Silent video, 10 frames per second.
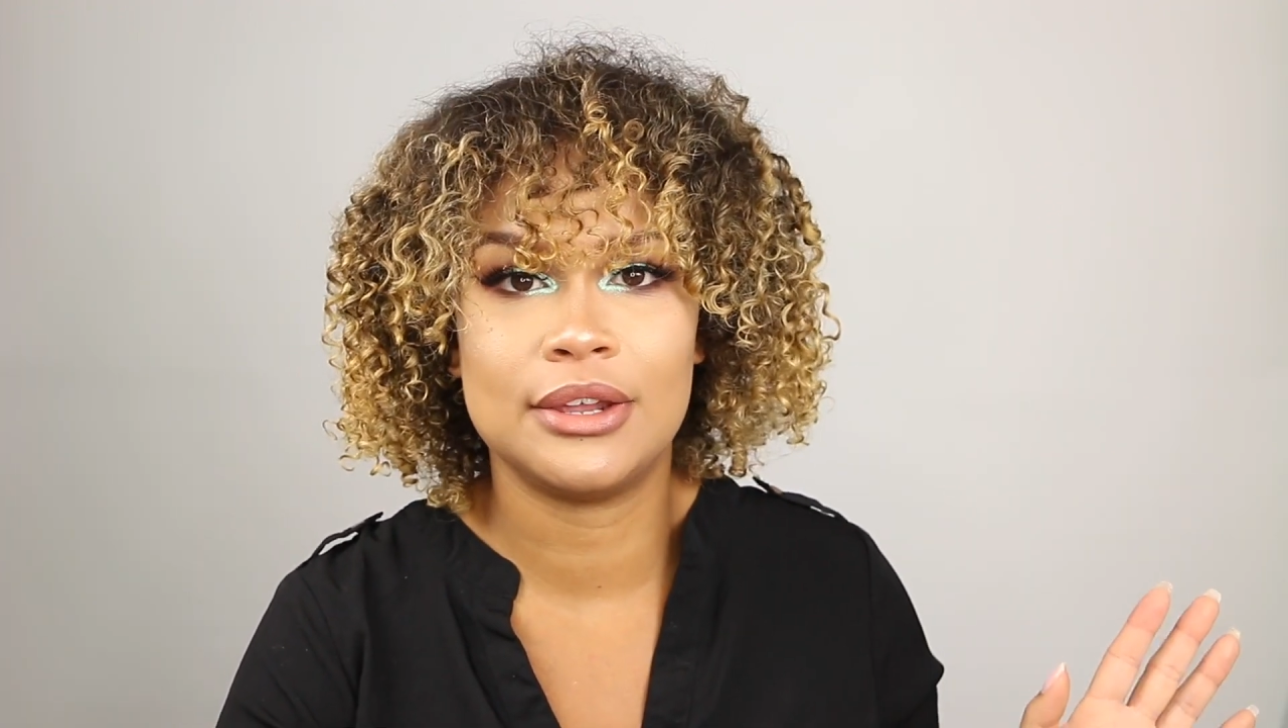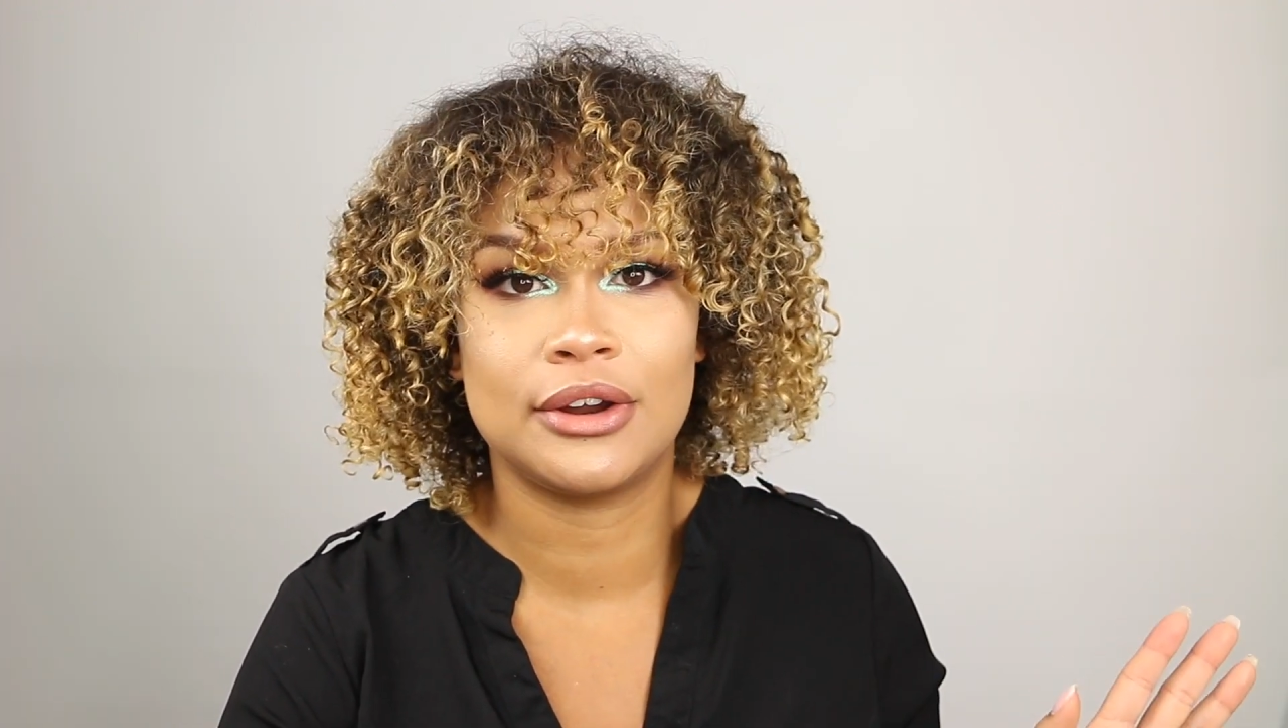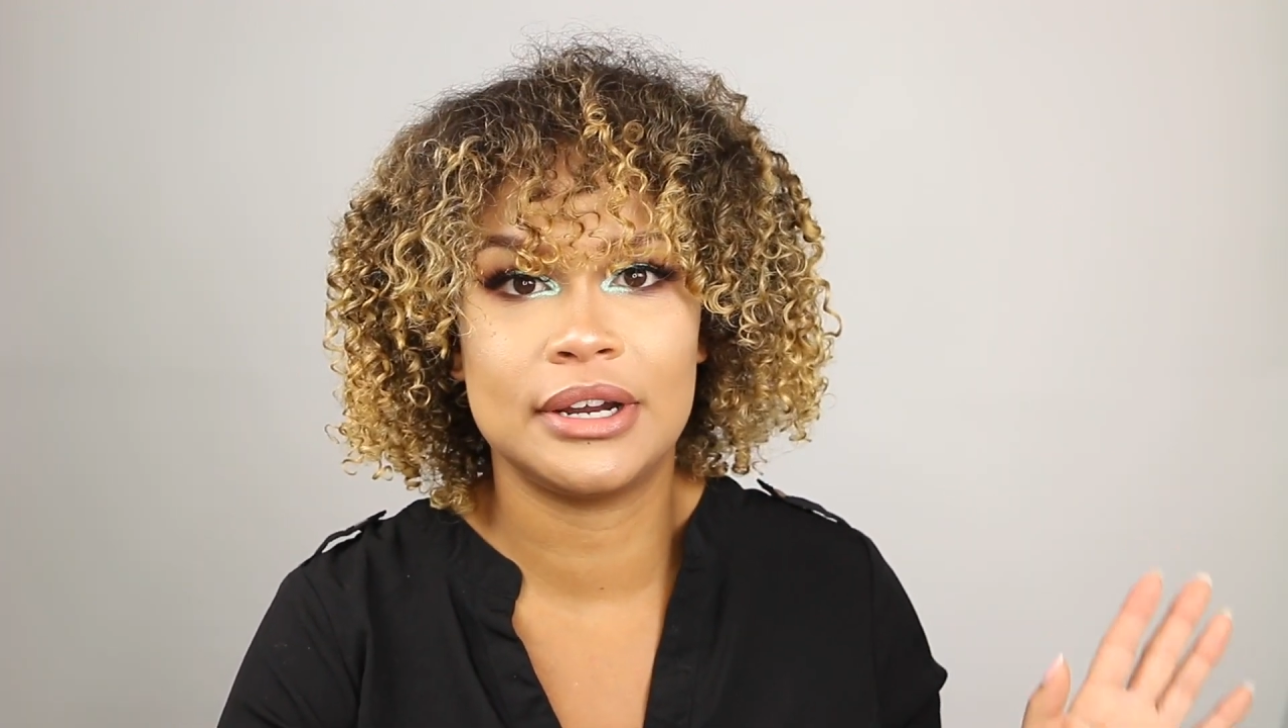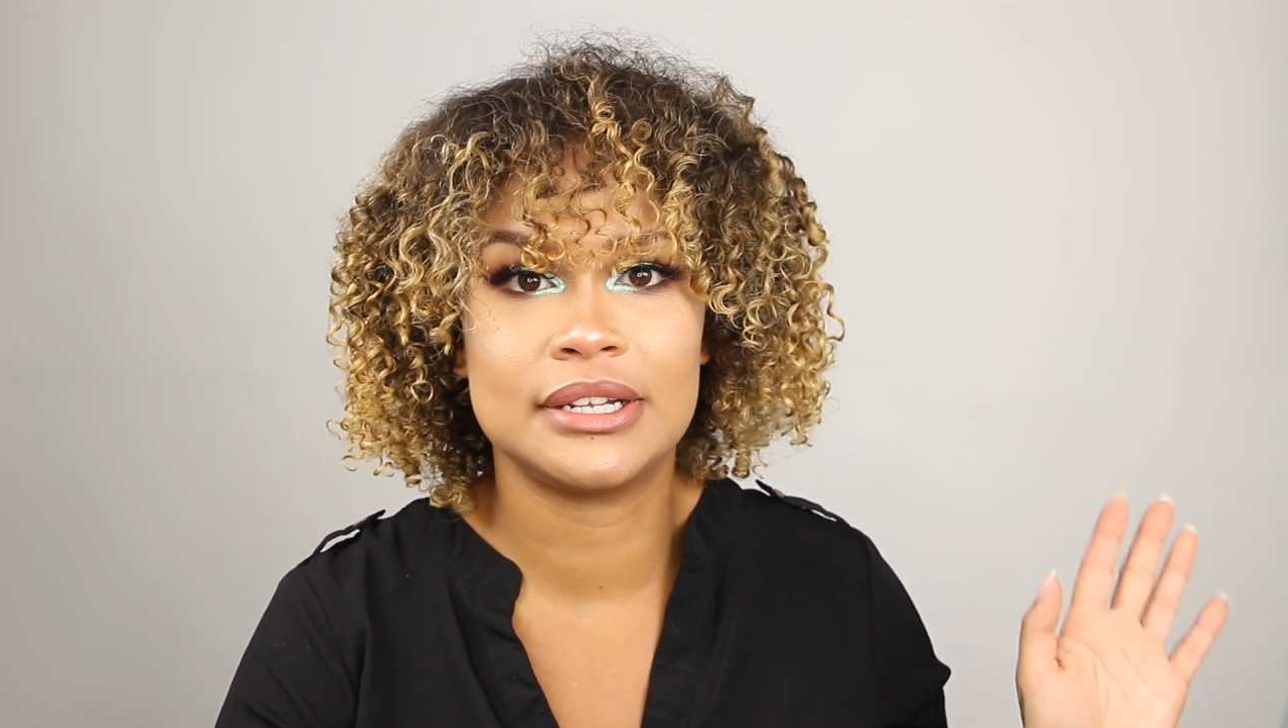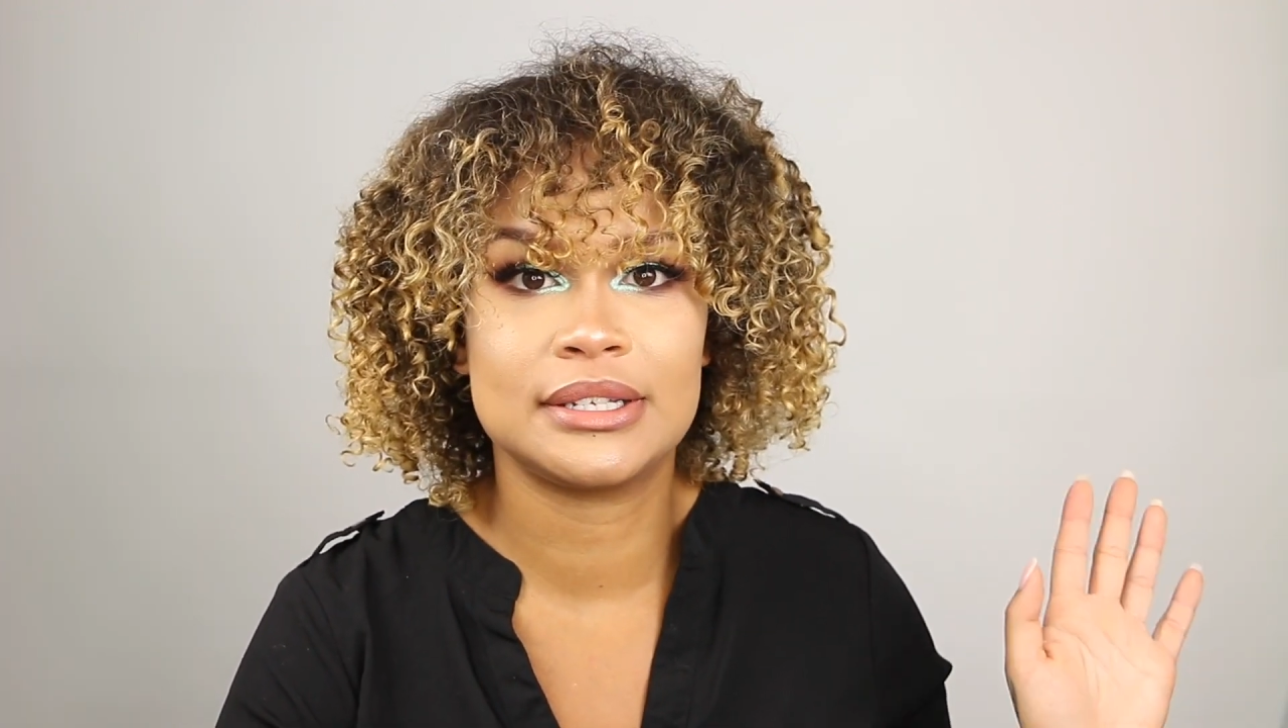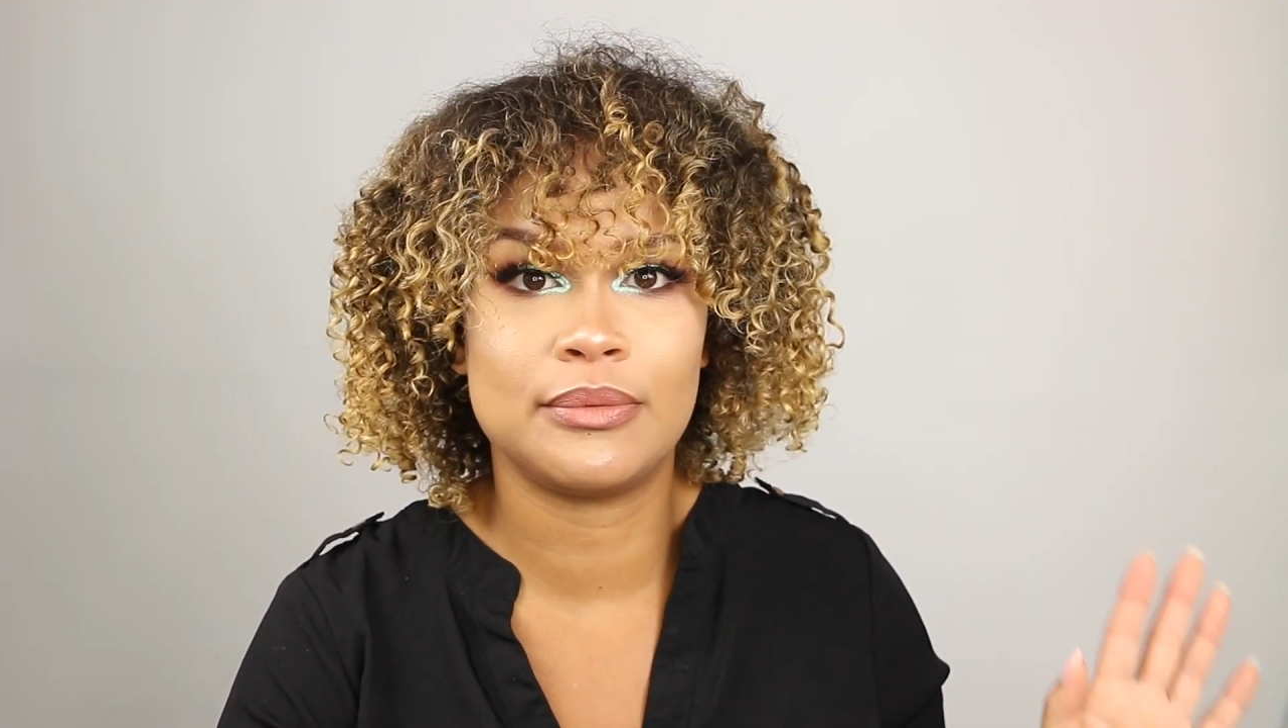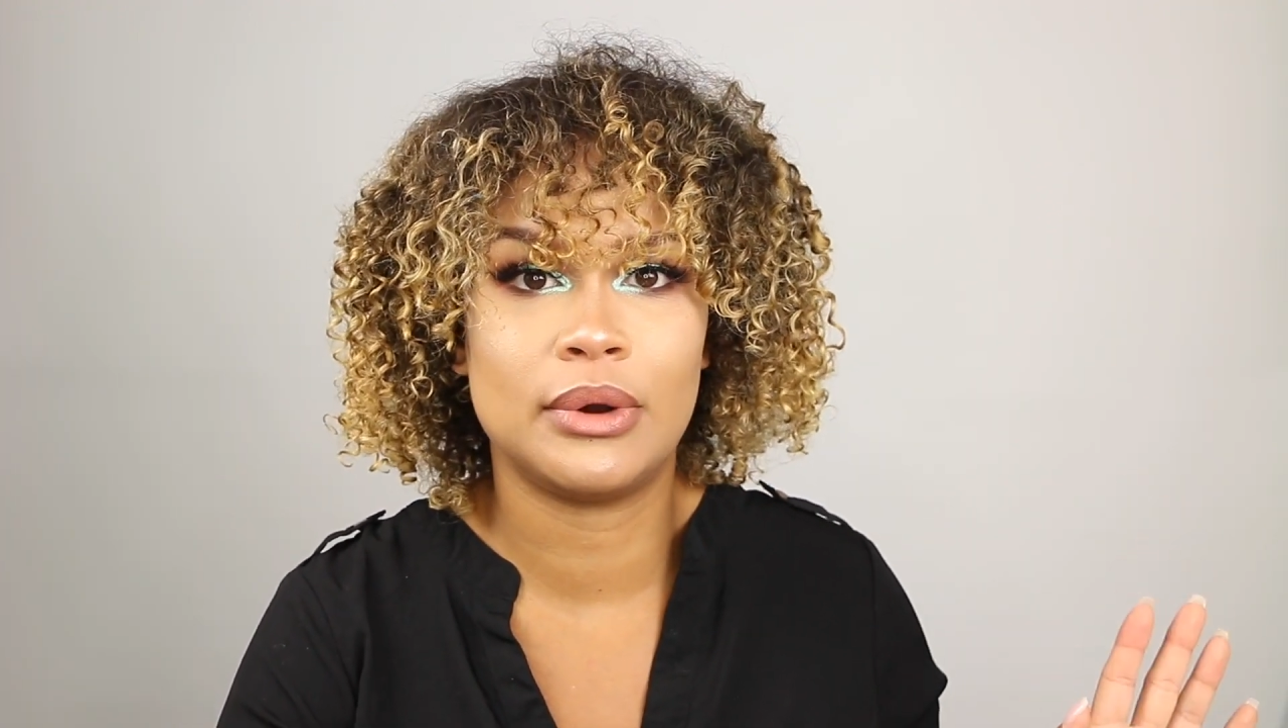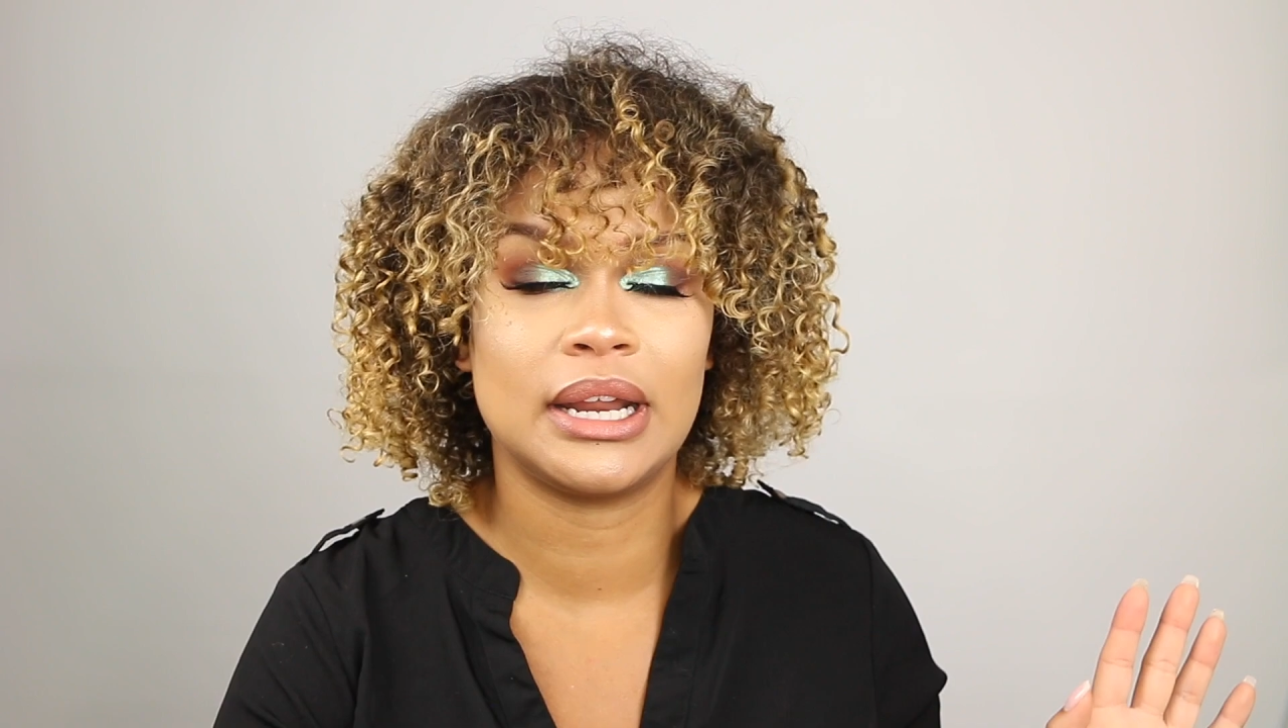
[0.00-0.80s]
eater and doesn't